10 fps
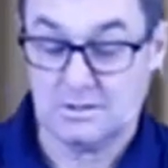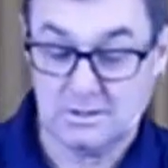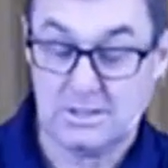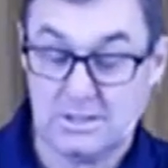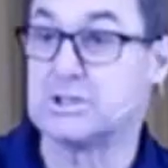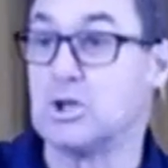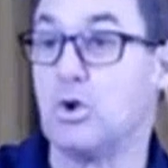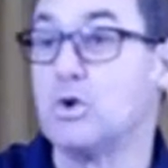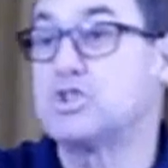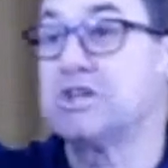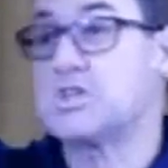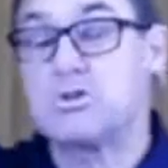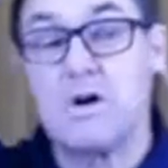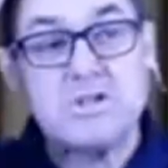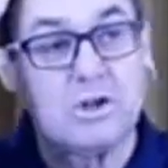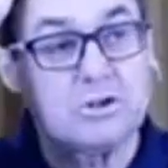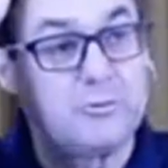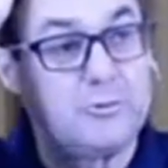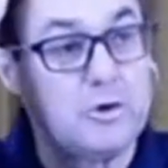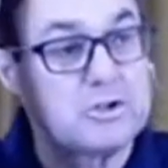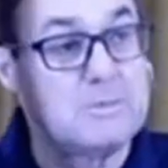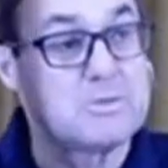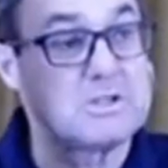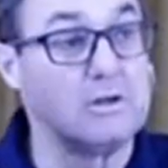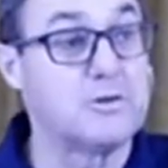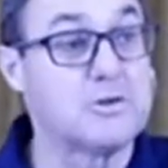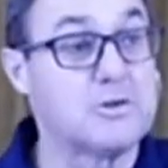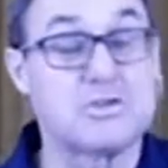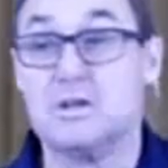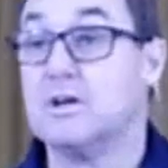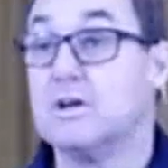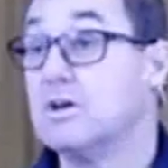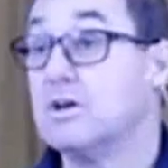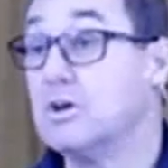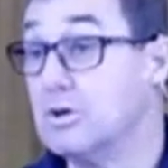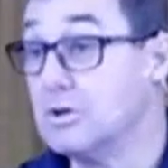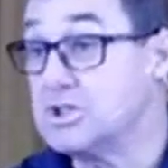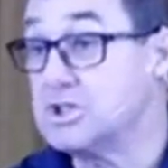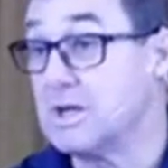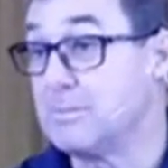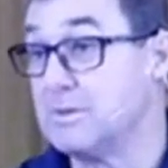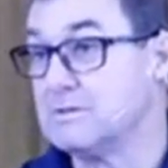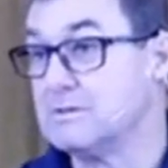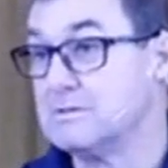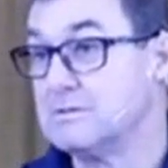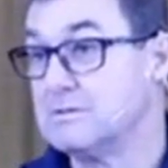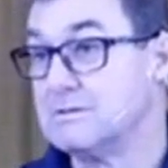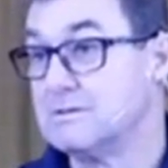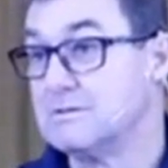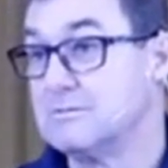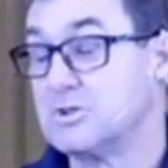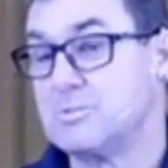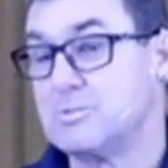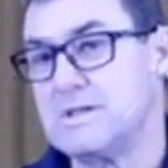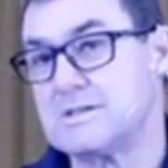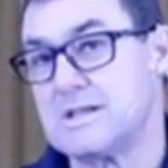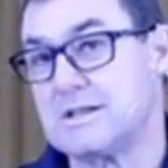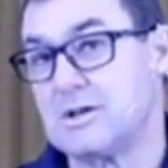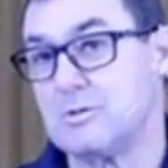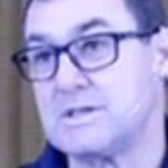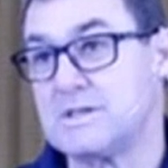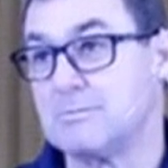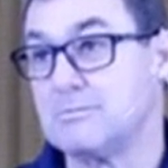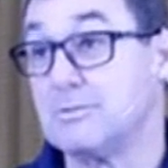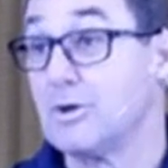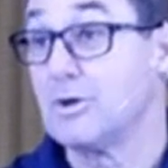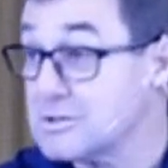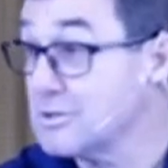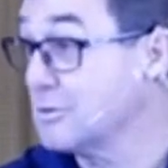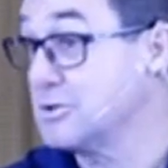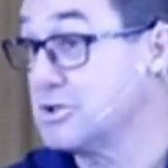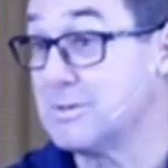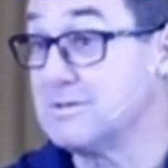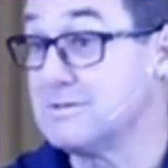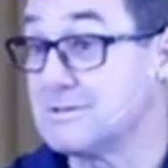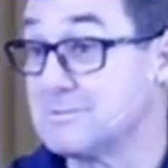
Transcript: Did the Lord Jesus Christ not refer to himself as the good shepherd, which means that there could be some not so good shepherds?